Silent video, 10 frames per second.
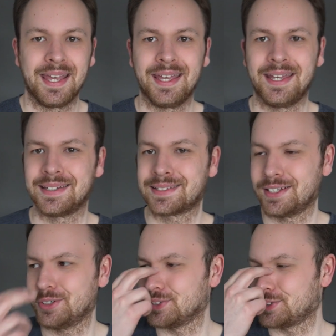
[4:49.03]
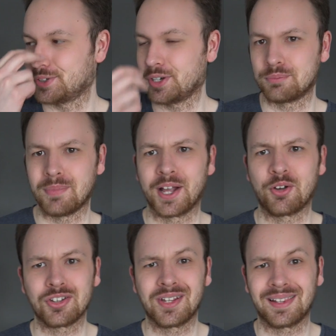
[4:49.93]
And I also took out my
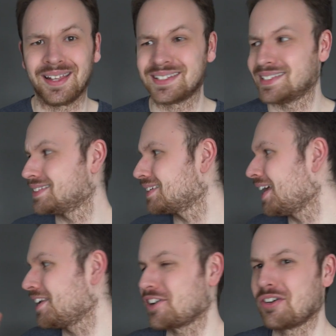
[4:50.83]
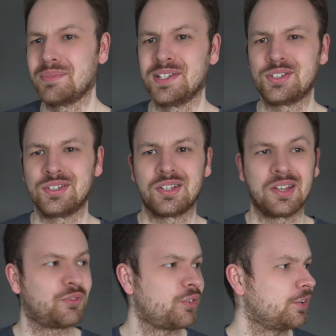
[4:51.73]
contact lenses, and now I'm in
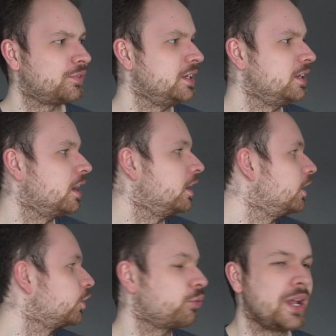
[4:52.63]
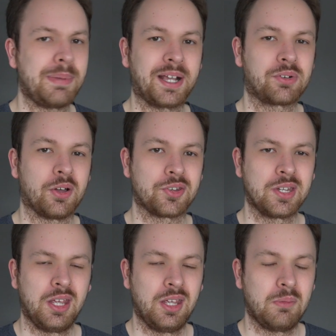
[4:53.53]
front of the grey background
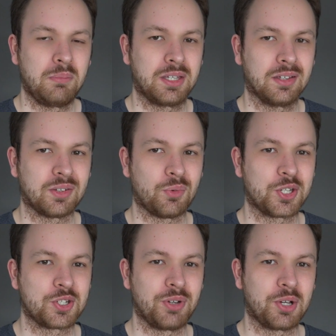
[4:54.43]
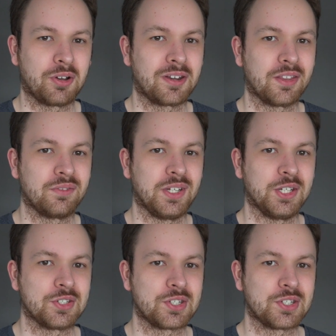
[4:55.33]
because I wanted to record another video.